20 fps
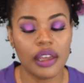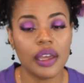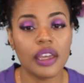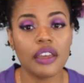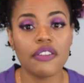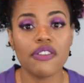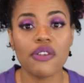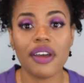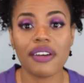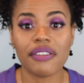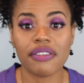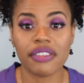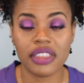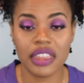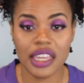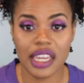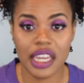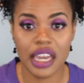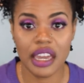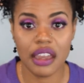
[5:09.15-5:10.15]
If you have
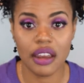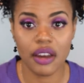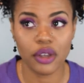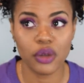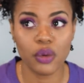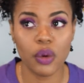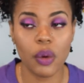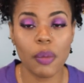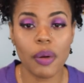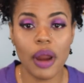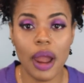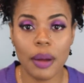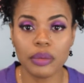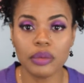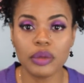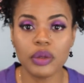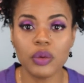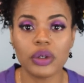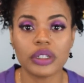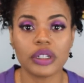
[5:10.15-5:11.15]
thick hair, you will
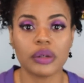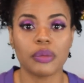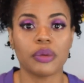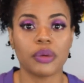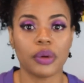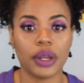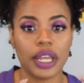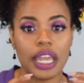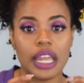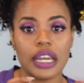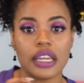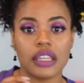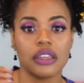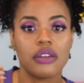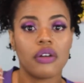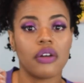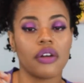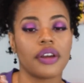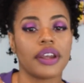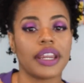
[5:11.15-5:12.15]
probably want to braid
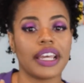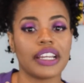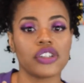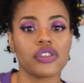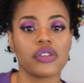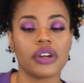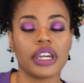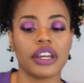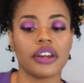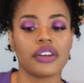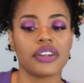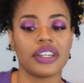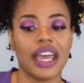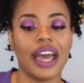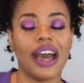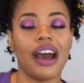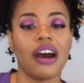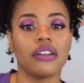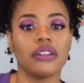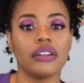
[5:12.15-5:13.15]
your natural hair
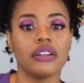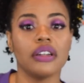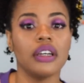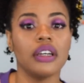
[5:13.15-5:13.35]
down,